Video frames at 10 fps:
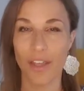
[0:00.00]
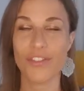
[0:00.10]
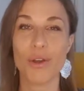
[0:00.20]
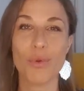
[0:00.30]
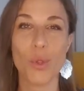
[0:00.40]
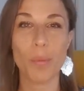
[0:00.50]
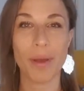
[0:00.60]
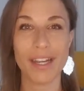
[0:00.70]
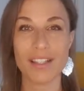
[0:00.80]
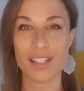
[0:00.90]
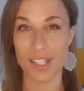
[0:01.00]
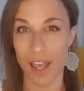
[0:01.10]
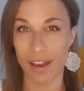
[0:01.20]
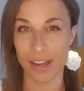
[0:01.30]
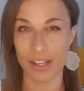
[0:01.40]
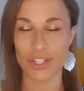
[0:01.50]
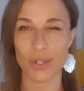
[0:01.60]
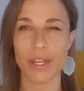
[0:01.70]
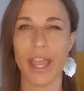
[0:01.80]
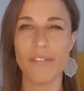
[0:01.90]
They're ruled by the sun.
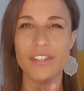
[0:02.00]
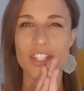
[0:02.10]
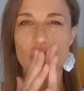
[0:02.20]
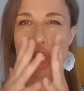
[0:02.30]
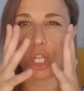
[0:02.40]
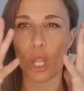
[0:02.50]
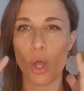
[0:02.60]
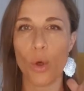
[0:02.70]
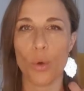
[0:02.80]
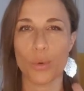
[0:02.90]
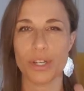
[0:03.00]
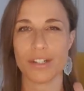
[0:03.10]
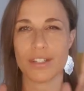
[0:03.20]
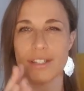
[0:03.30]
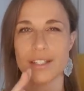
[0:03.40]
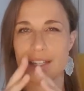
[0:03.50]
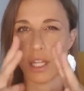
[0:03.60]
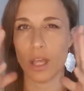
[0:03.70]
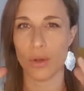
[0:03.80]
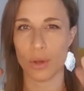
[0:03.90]
So they have this glow. There's this
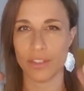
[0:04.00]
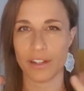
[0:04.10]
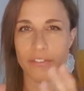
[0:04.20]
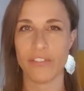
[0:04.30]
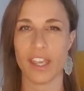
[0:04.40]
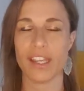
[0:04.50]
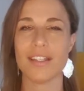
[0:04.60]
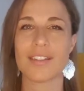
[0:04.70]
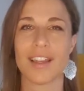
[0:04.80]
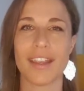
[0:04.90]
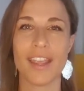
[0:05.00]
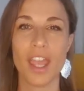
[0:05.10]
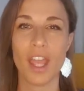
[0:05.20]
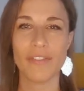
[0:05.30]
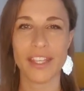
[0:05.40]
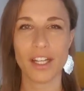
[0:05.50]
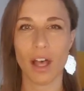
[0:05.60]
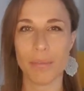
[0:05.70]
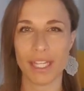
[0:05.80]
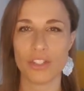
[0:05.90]
glow on their face. Like they
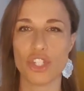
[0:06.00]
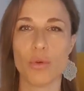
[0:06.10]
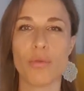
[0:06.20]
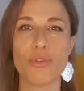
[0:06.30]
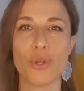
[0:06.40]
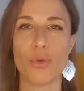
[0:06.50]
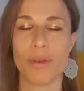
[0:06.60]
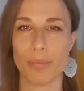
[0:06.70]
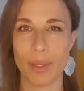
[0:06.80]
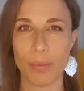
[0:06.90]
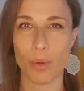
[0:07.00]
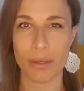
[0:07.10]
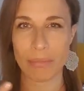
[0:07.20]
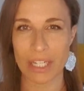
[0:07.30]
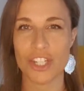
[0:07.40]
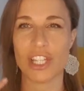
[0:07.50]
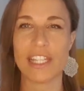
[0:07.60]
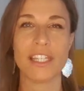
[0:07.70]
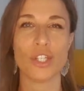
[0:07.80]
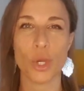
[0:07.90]
come into a room and people
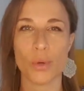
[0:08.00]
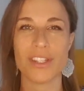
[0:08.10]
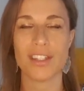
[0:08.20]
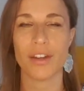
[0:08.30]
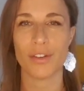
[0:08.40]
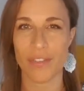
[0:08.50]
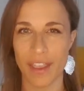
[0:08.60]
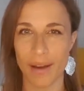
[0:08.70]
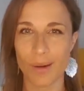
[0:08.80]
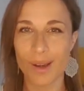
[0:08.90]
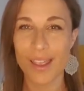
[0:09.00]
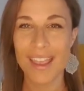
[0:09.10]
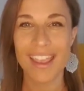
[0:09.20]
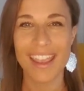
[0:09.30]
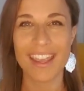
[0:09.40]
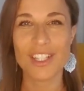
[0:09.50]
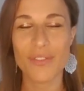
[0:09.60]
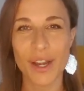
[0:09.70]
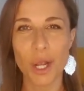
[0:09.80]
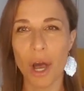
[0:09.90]
immediately notice they are there. It's
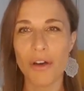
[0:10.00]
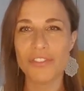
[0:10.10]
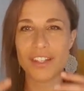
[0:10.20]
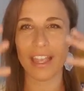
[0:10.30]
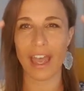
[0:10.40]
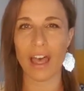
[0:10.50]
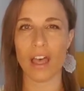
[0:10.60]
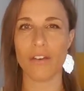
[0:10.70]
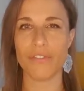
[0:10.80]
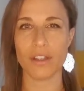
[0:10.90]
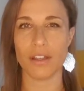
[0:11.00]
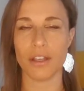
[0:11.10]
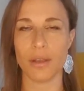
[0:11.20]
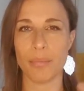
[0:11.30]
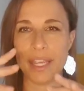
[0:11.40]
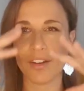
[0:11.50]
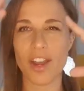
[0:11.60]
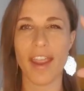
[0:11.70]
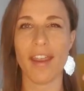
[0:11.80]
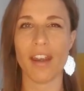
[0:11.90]
very often they have uh, bigger
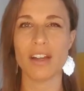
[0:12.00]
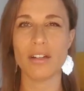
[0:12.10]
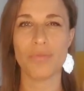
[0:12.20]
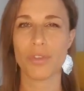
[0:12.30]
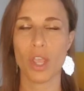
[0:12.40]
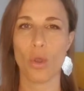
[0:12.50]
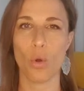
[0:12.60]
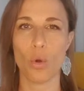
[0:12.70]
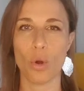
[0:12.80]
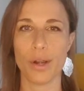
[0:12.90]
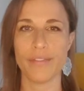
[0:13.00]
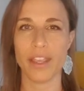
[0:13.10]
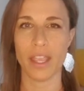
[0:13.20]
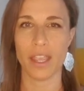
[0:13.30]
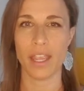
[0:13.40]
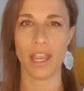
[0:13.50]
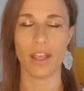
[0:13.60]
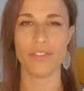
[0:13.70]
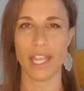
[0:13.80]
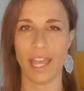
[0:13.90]
hair or they
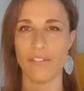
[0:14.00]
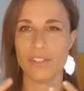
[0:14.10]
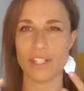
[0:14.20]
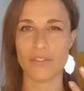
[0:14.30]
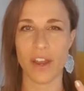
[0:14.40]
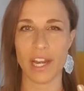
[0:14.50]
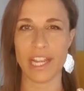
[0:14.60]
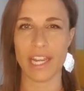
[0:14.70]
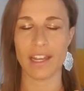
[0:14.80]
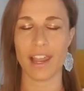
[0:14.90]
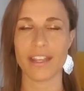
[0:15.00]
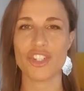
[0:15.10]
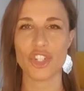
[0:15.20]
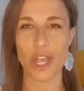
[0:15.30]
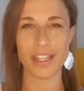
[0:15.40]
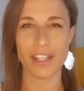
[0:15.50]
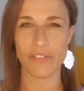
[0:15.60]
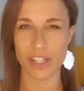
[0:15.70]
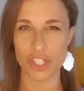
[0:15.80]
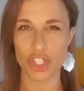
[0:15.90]
they have these very like shiny
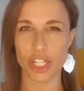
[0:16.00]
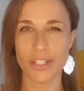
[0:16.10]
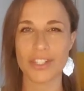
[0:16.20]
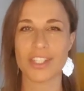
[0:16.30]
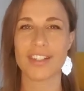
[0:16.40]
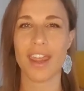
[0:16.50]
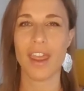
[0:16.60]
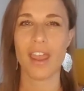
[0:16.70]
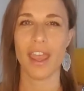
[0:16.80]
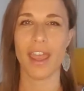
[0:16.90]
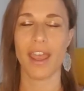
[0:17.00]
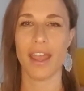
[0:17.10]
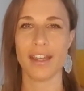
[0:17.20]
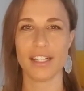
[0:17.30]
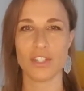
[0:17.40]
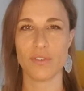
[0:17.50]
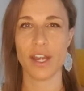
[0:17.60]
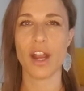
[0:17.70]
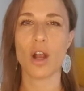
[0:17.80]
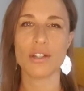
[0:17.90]
features and it's
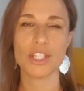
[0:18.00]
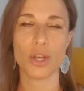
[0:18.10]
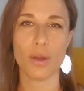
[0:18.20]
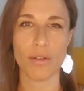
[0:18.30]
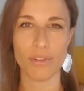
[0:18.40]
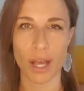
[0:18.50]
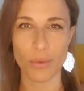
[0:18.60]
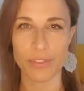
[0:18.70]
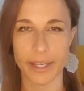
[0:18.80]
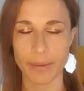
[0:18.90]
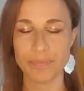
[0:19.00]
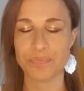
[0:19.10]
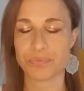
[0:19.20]
very hard to go around them.